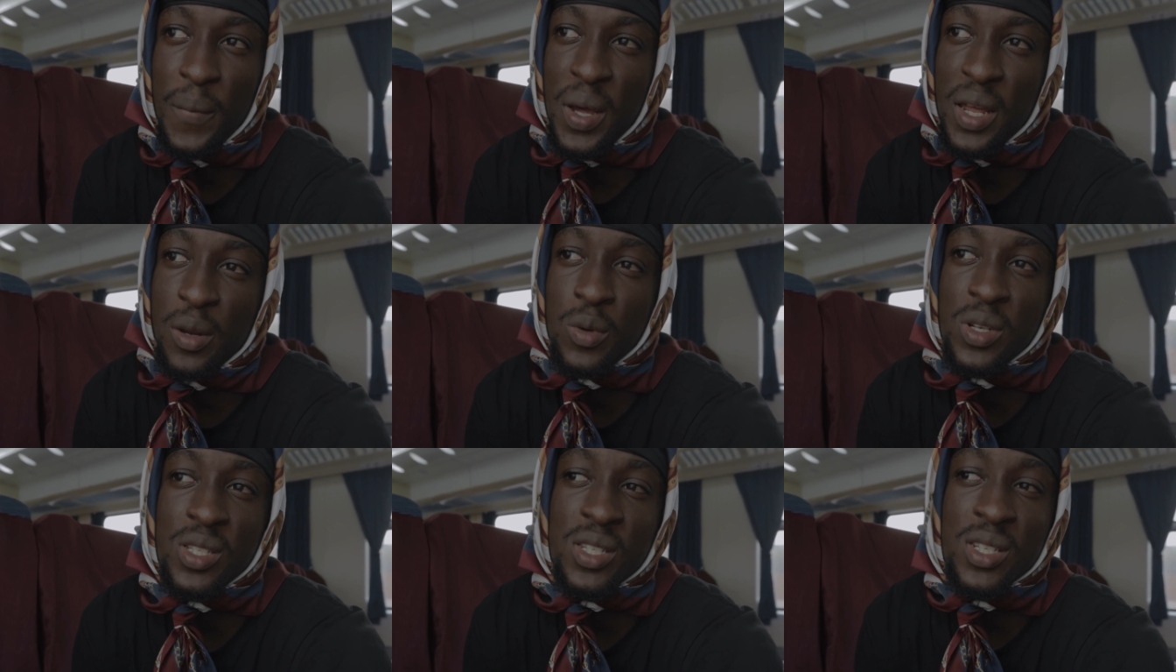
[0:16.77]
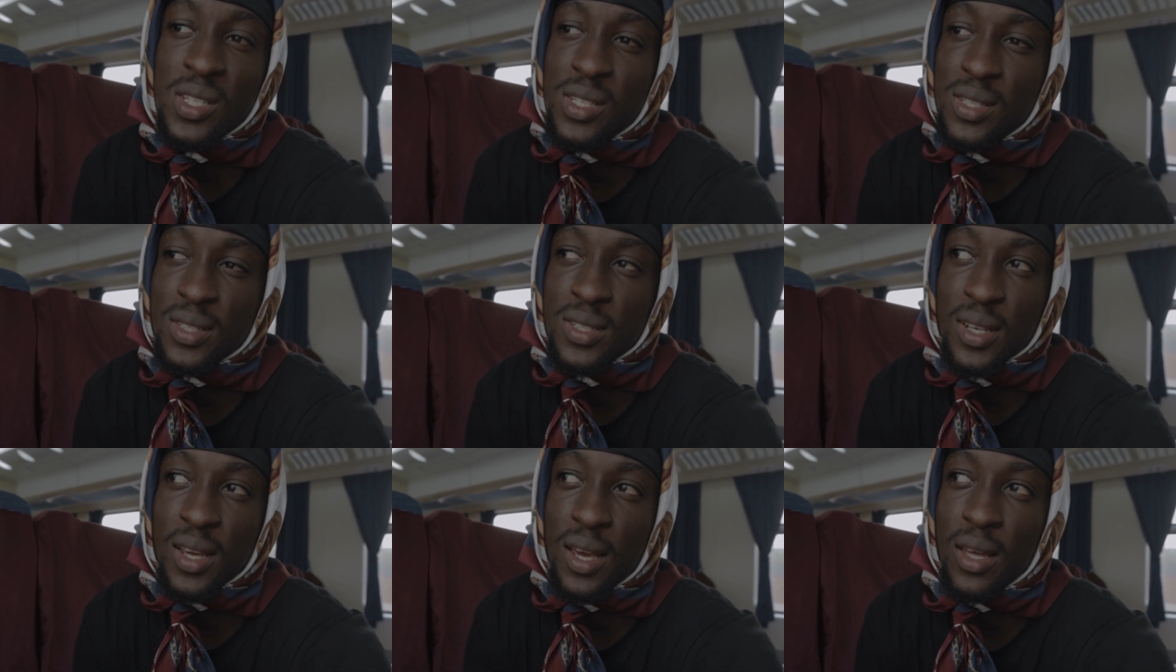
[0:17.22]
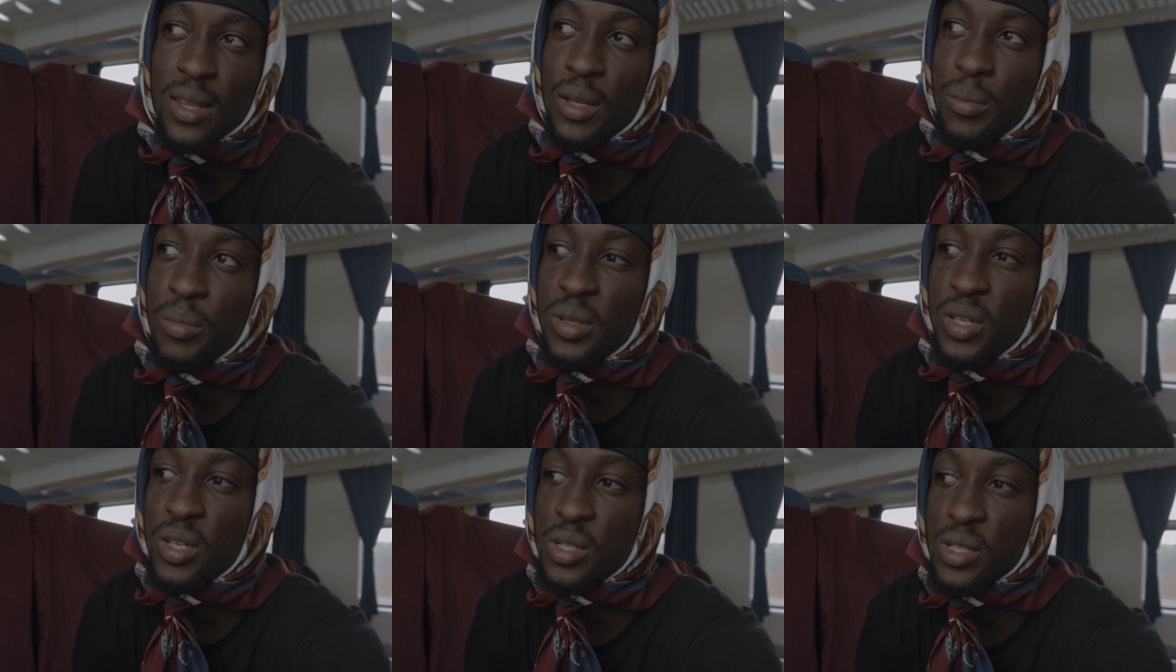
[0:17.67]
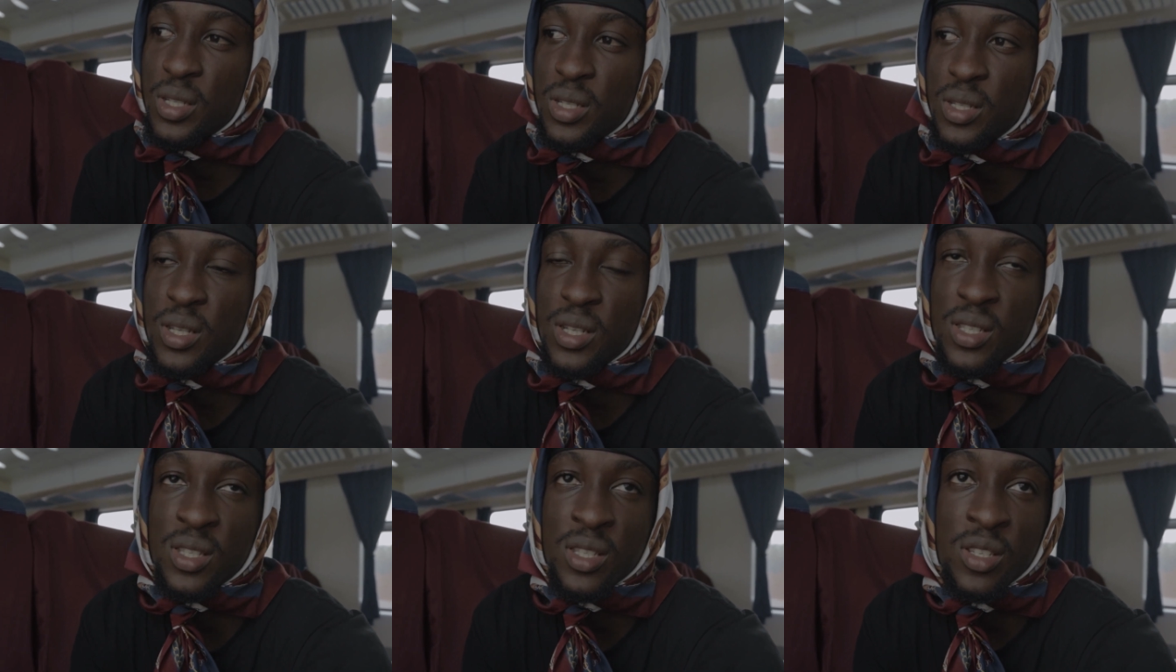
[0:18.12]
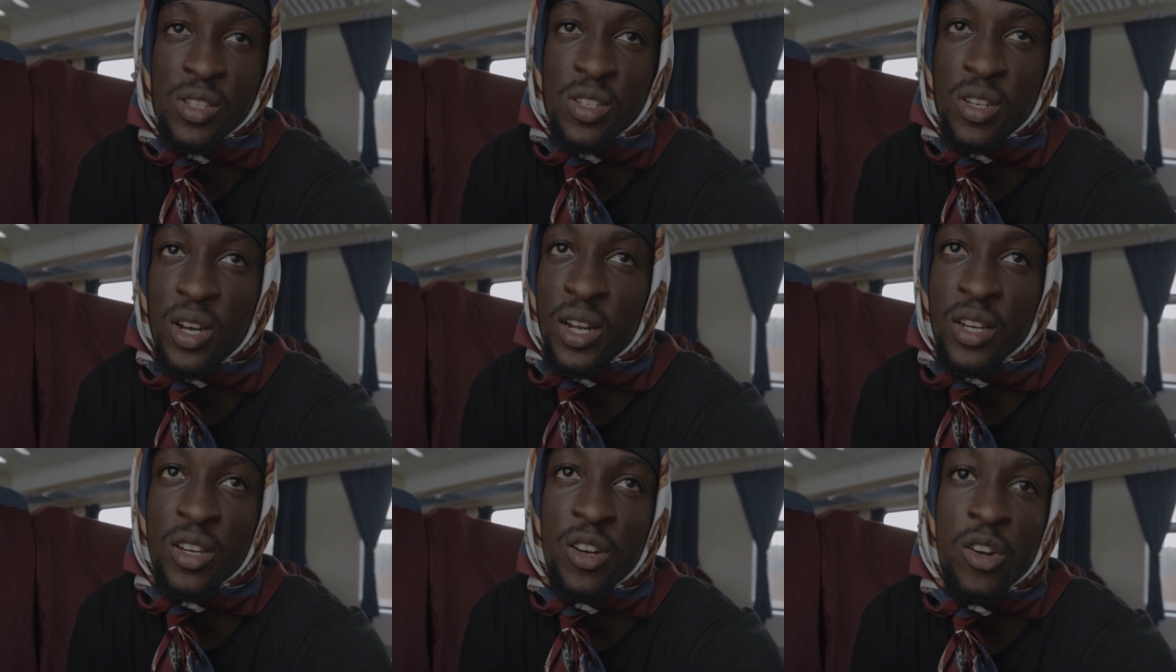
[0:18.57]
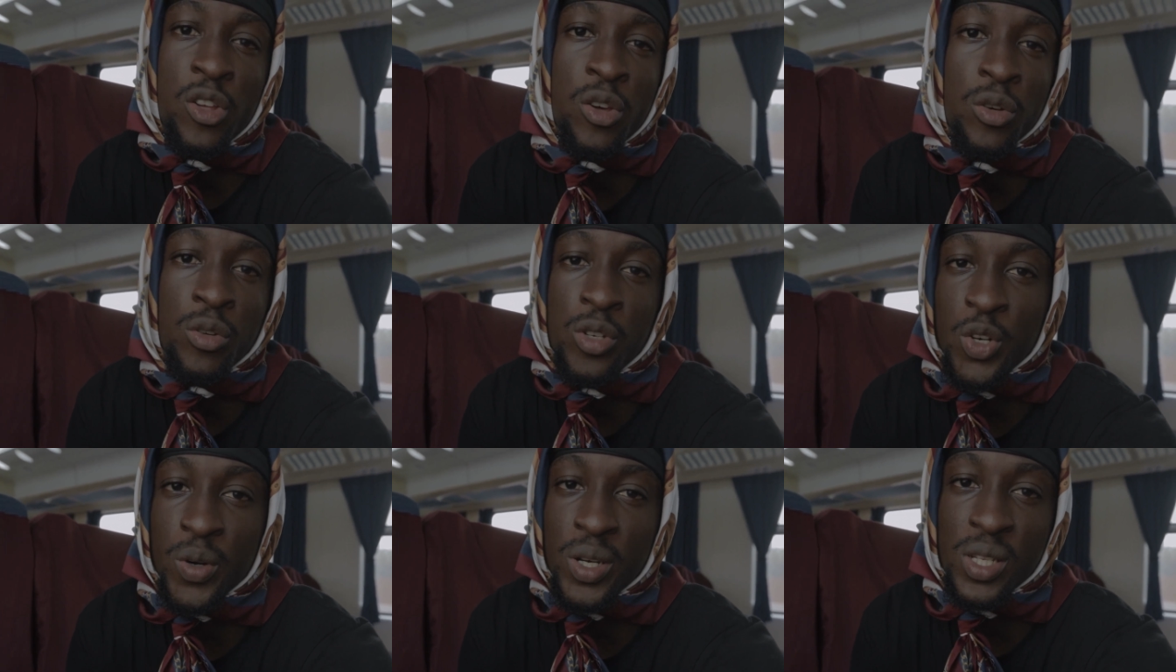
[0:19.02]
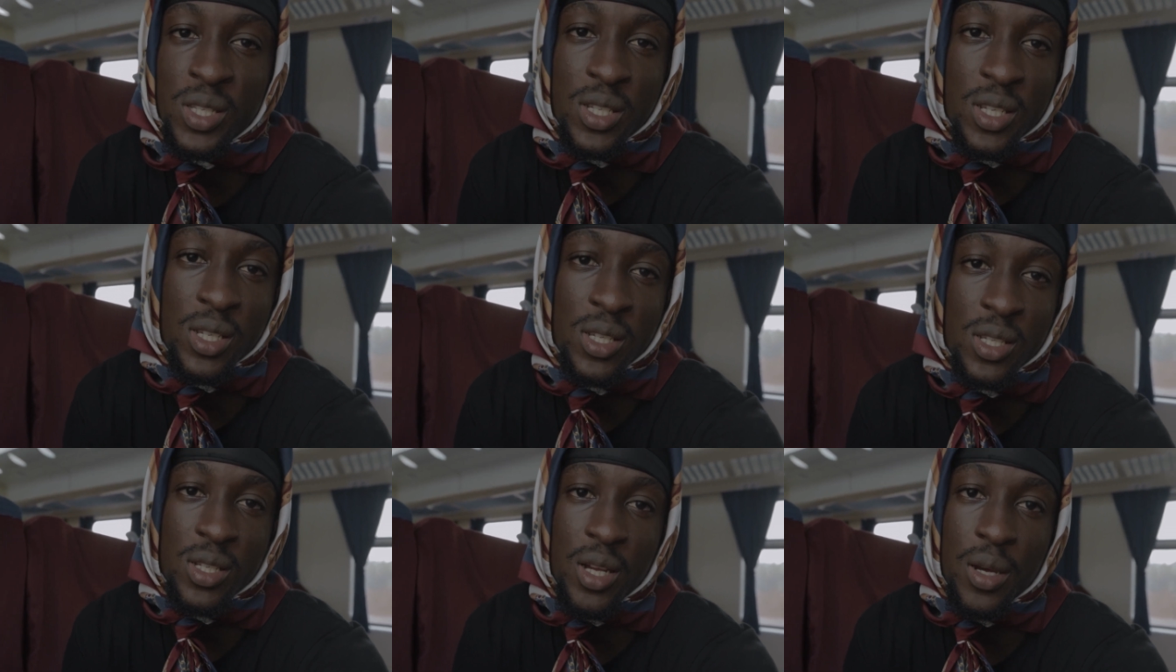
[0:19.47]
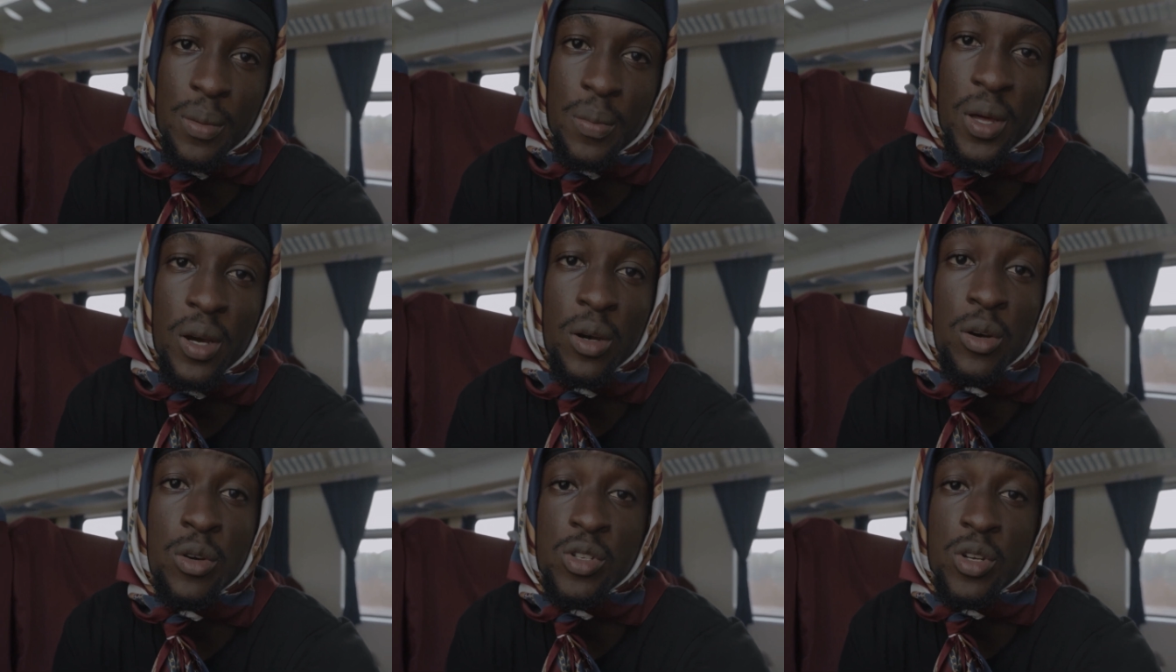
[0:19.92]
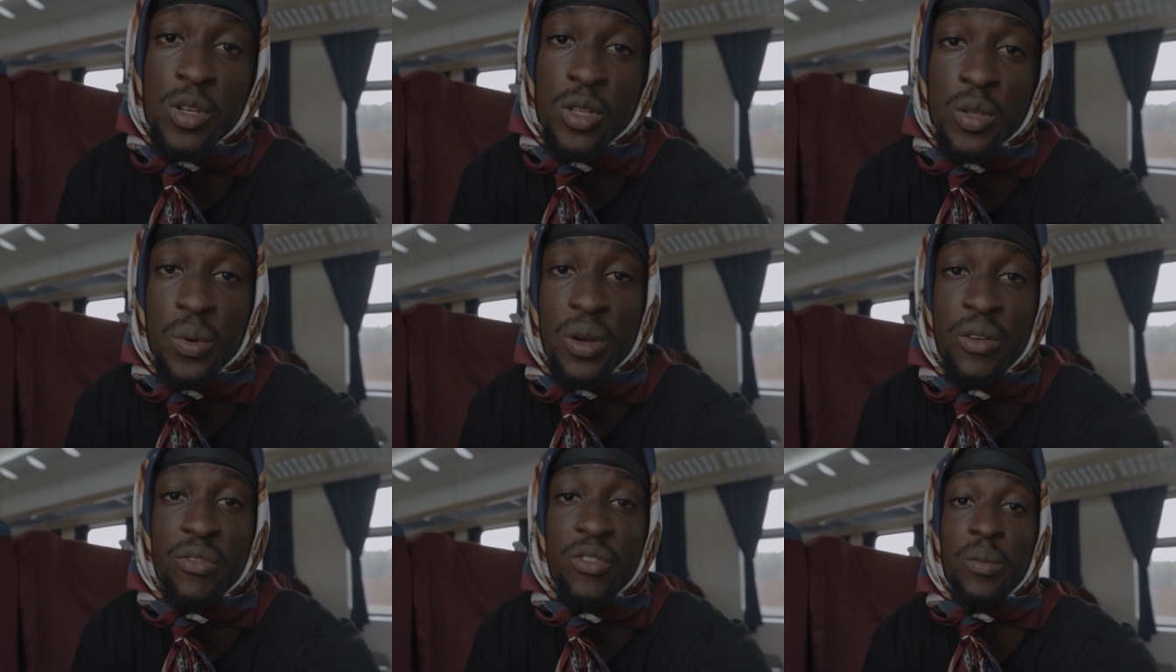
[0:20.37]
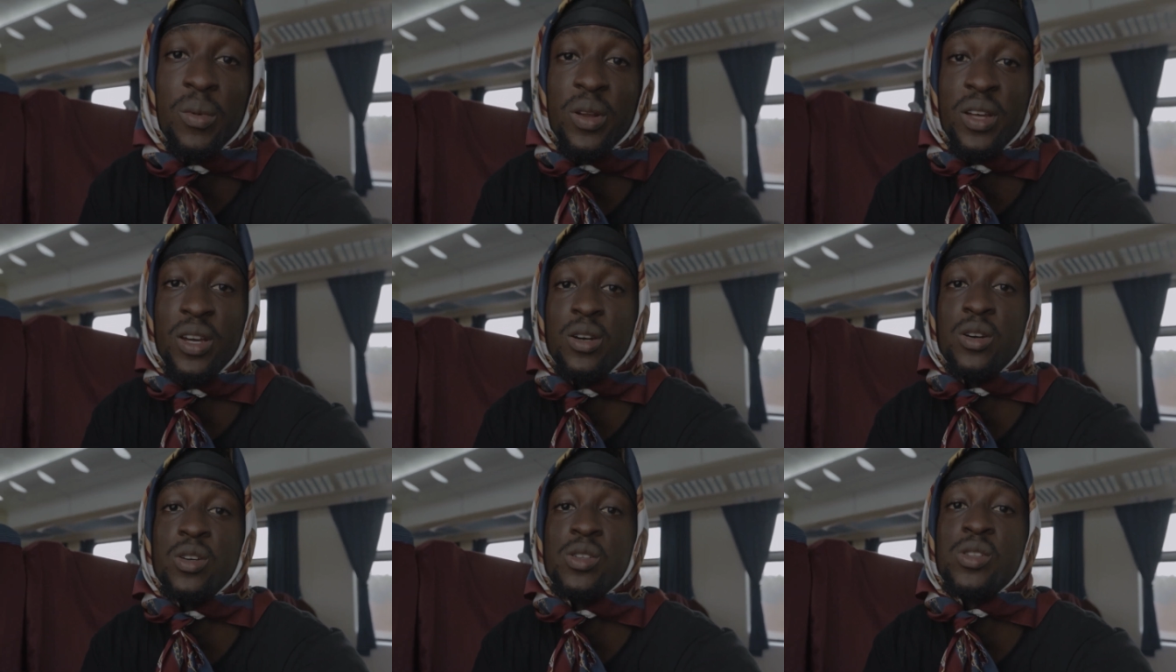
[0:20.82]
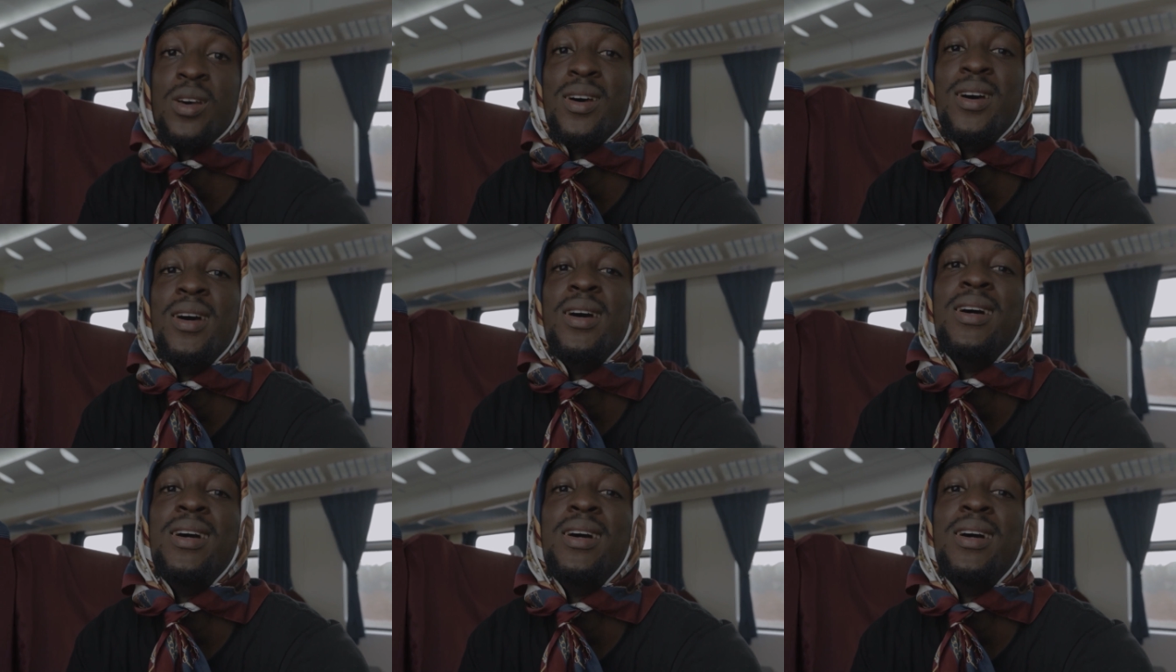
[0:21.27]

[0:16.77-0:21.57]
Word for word: And it was easy to get there because there's this like new train system that goes all the way from Lagos